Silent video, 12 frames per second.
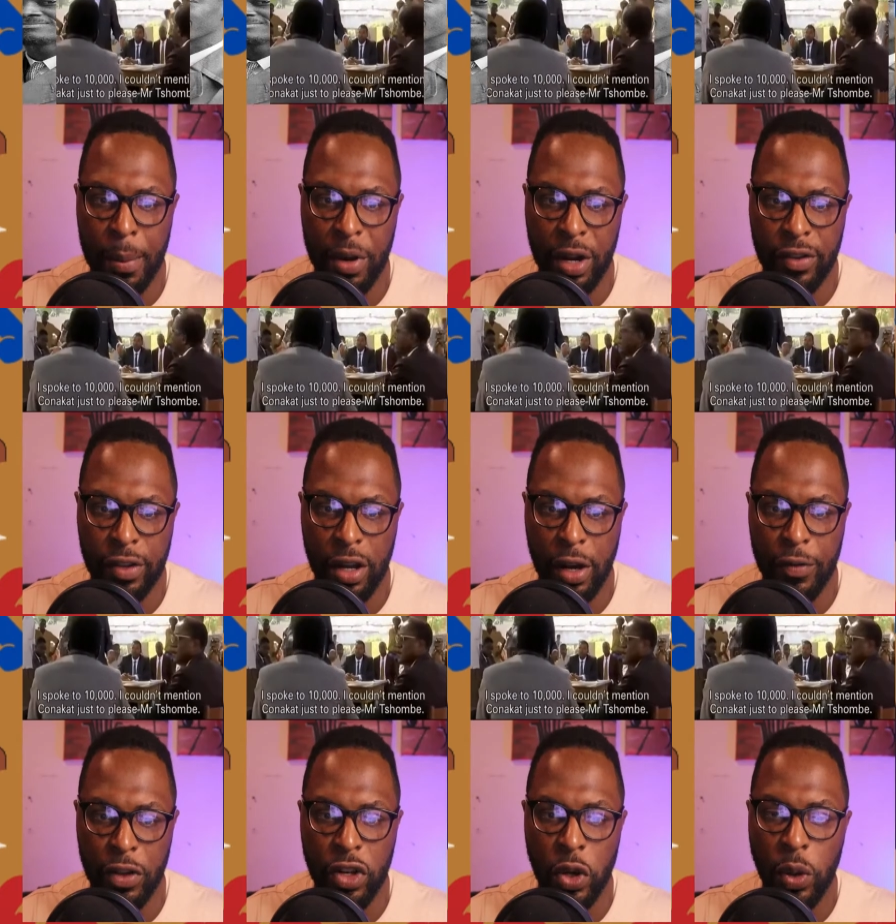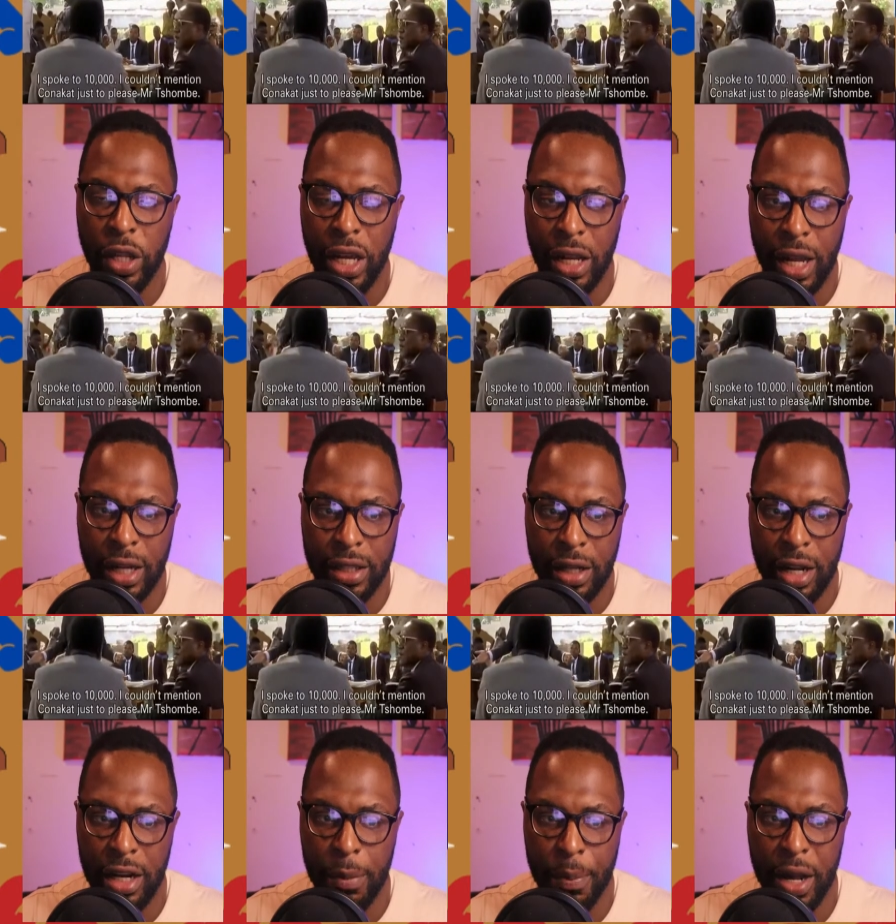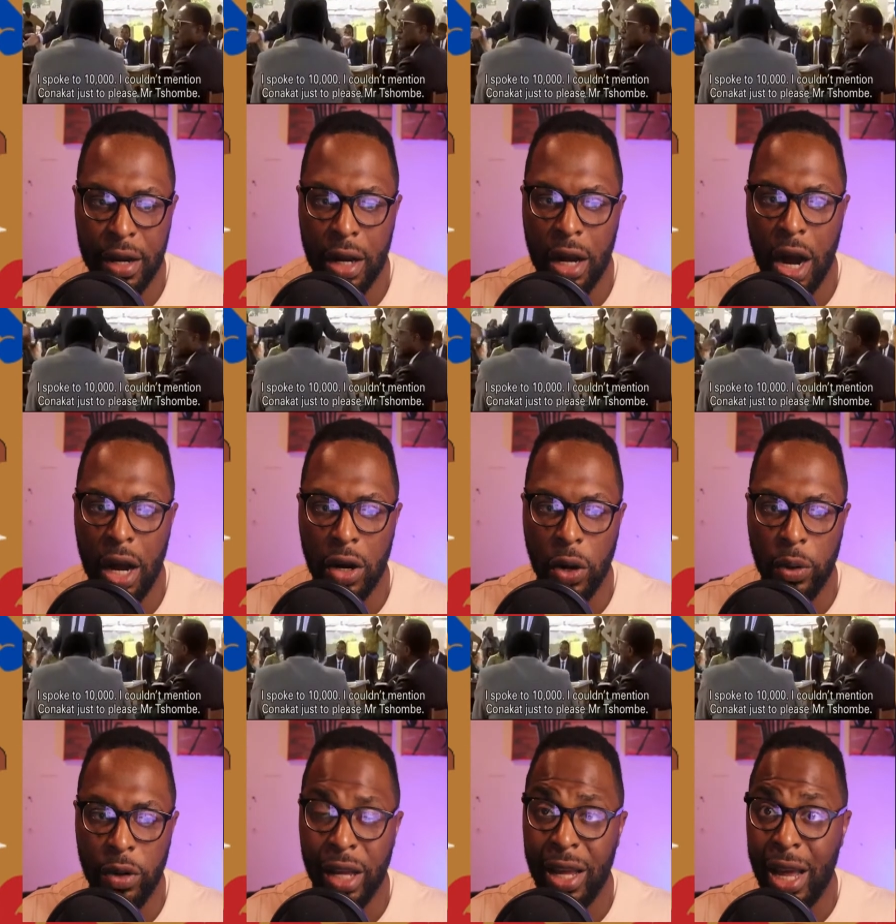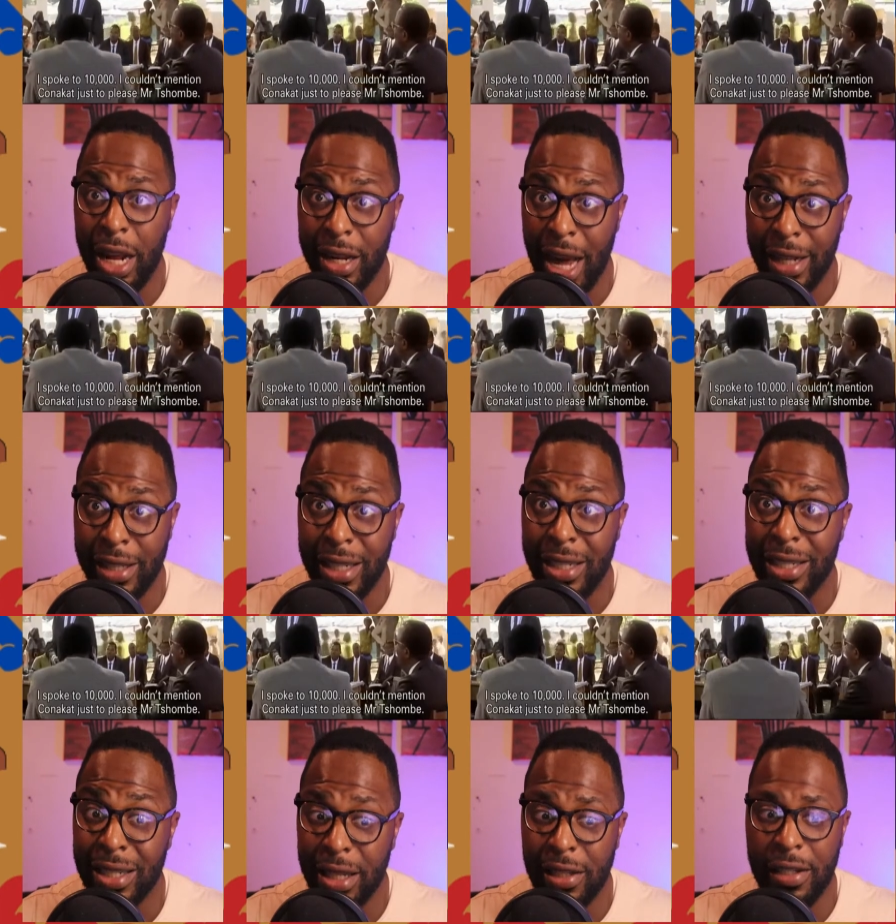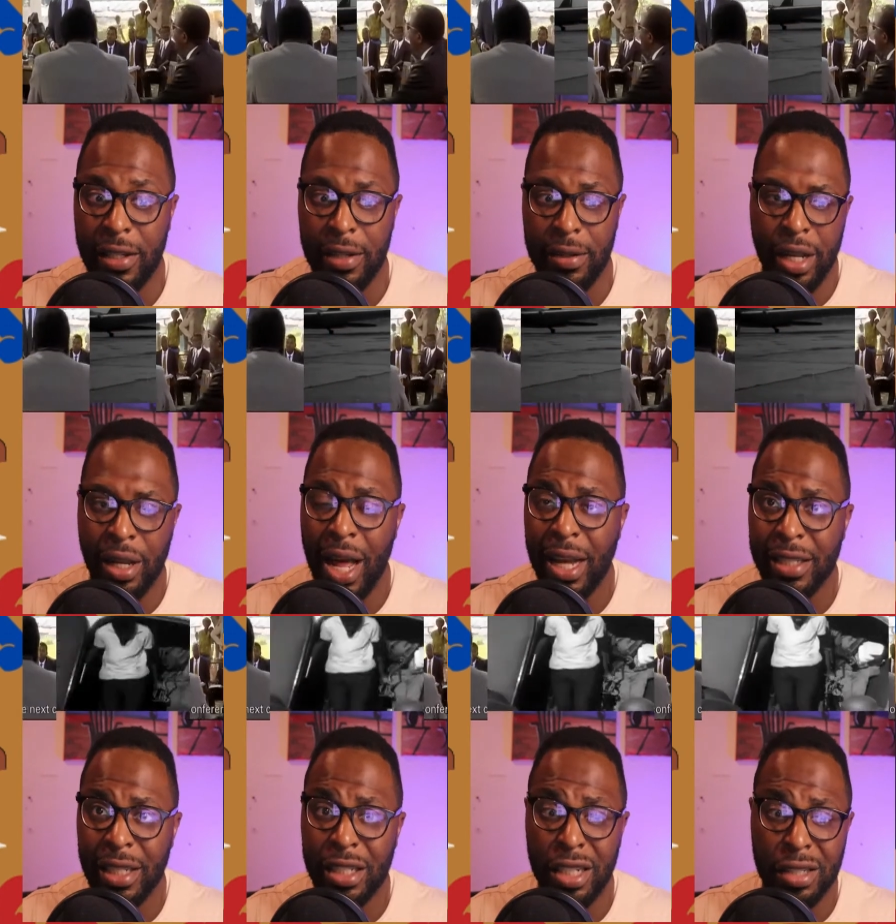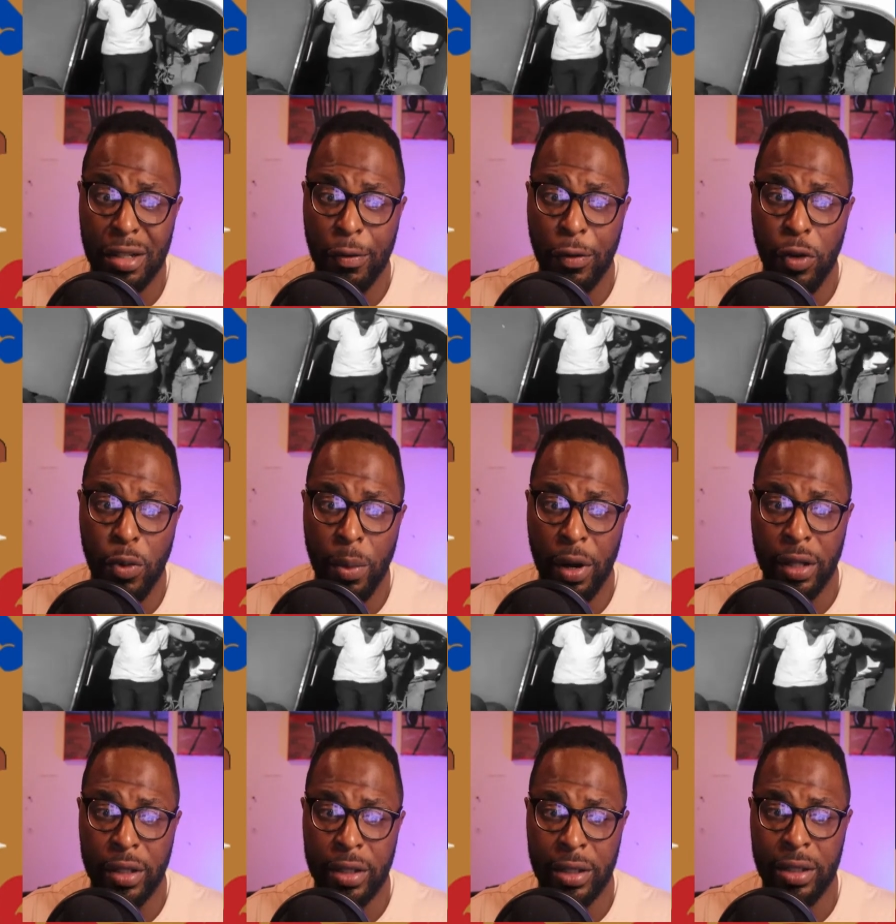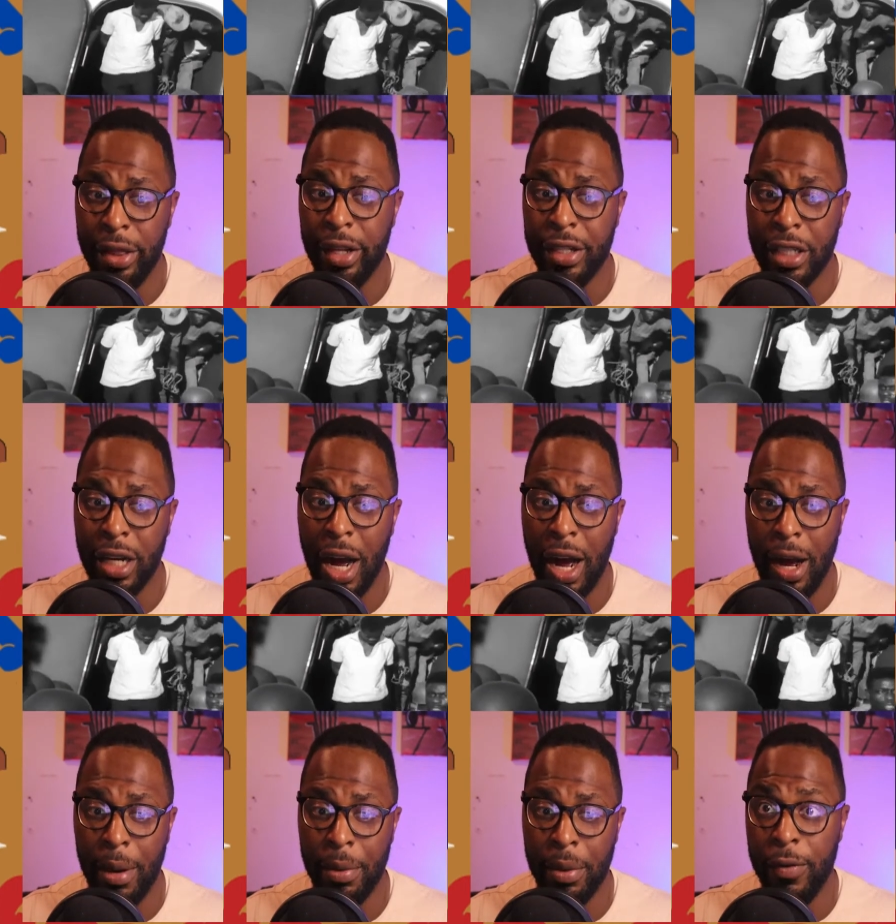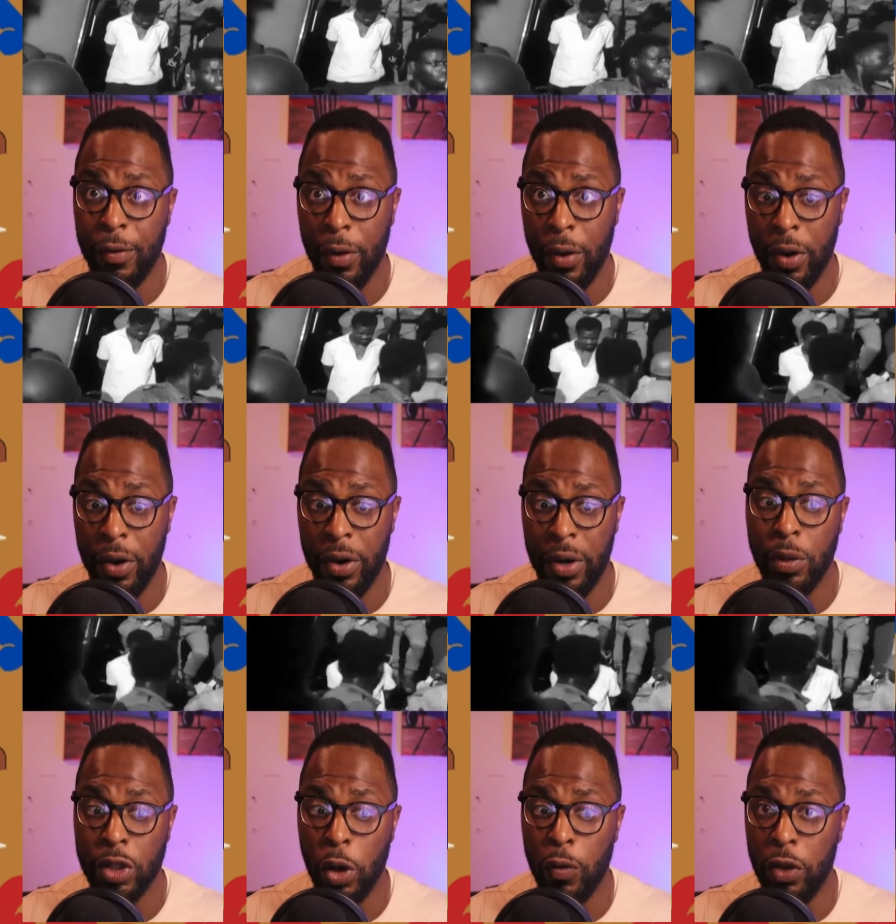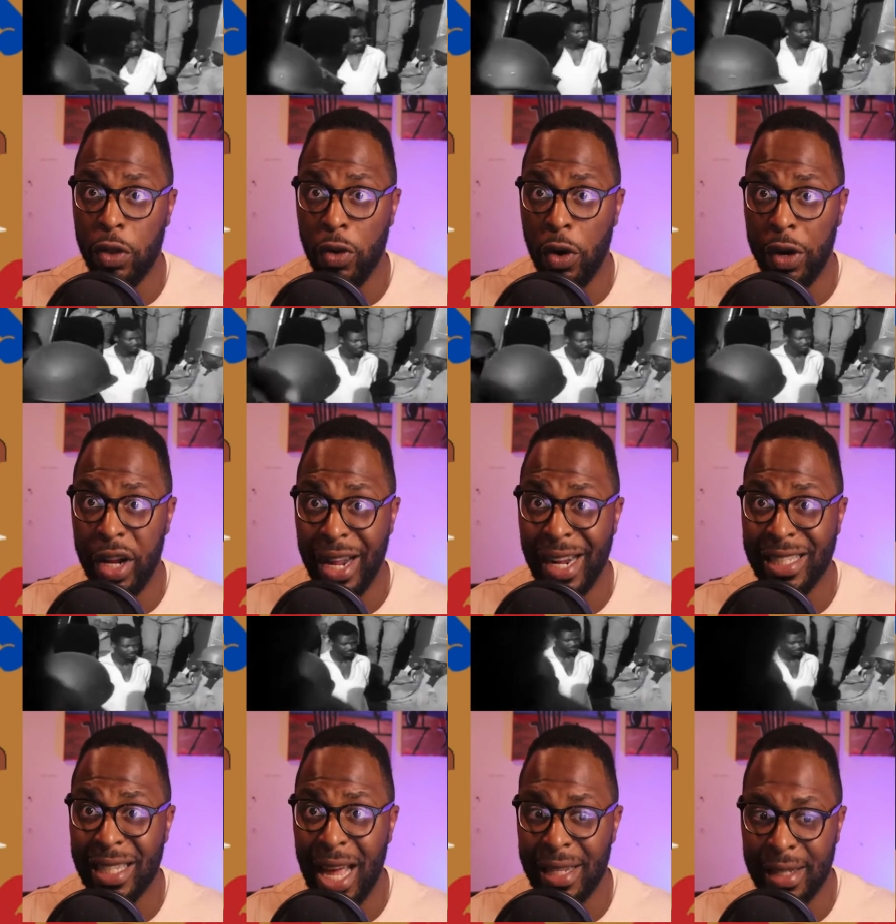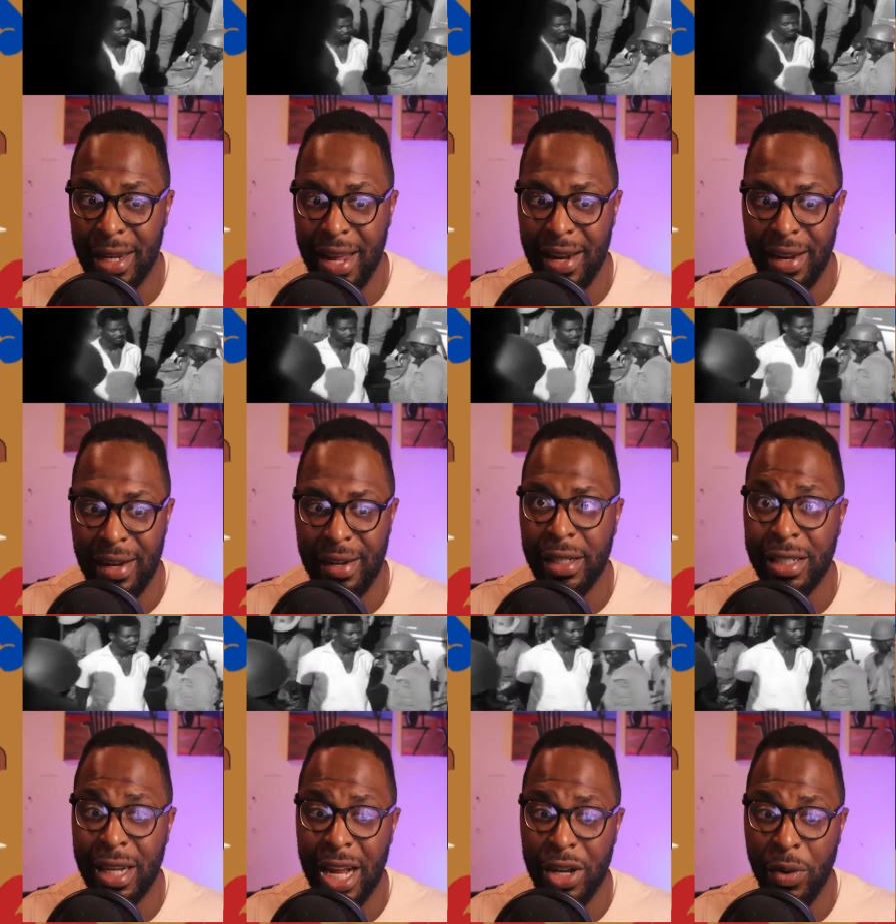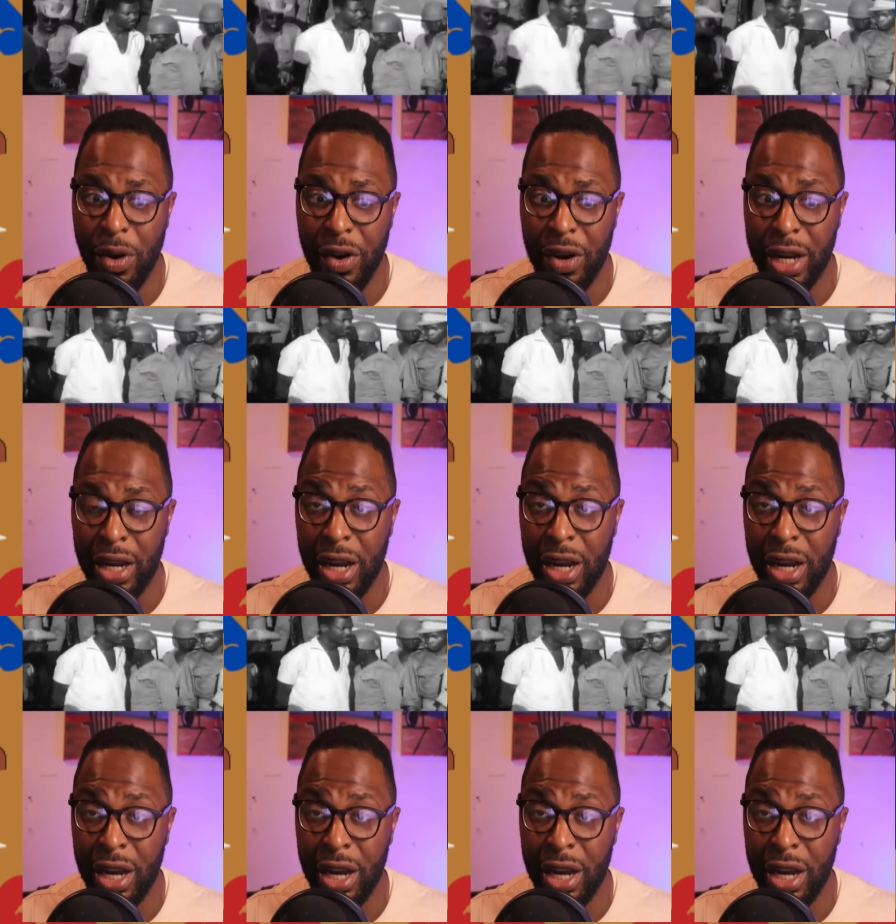minister of the newly elected independent Congo in 1960, but he lasted just a few months in the job before he was overthrown and assassinated in January